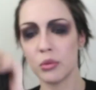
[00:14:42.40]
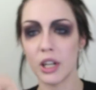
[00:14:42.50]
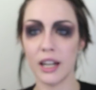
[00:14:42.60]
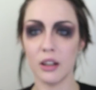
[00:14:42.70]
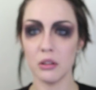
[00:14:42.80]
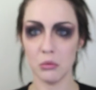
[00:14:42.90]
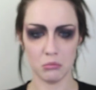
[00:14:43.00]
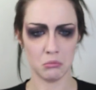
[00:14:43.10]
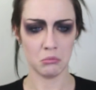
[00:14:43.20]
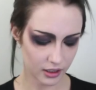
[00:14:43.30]
brown,
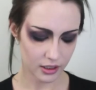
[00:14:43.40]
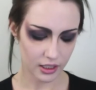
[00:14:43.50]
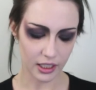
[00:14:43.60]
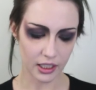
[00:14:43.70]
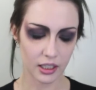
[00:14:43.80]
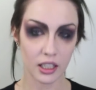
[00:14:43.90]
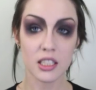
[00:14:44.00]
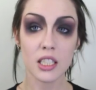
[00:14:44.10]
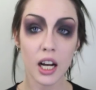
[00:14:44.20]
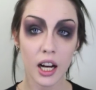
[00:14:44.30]
take a
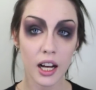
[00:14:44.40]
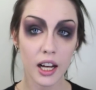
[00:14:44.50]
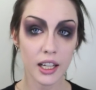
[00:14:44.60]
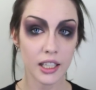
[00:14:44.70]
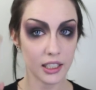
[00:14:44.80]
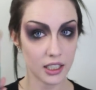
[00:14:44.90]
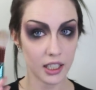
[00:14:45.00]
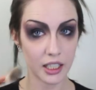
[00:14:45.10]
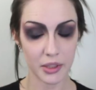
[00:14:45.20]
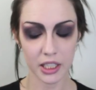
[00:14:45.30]

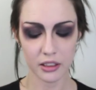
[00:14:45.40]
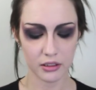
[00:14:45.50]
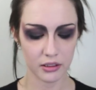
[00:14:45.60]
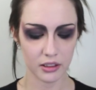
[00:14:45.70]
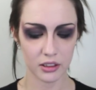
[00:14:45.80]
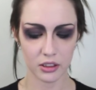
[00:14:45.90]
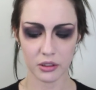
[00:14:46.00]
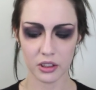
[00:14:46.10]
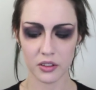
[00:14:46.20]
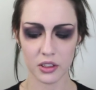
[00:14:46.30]
tiny bit, don't
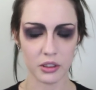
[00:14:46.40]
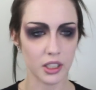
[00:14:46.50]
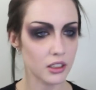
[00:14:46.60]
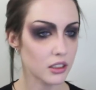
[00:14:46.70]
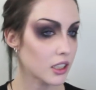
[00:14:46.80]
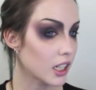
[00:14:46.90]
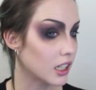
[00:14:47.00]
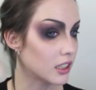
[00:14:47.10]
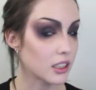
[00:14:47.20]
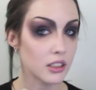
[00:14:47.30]
want to overdo it,
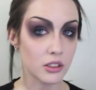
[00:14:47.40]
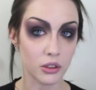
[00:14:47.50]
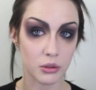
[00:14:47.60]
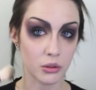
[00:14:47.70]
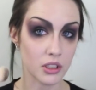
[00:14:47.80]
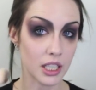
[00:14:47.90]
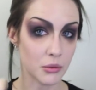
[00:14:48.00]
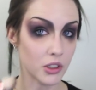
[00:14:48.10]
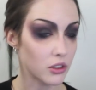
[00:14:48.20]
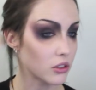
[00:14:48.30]
and then just go through the
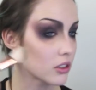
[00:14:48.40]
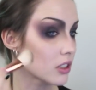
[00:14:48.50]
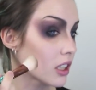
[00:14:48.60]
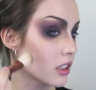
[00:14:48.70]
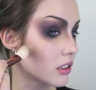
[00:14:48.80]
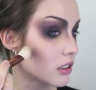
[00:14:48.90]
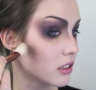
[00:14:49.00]
same contours again.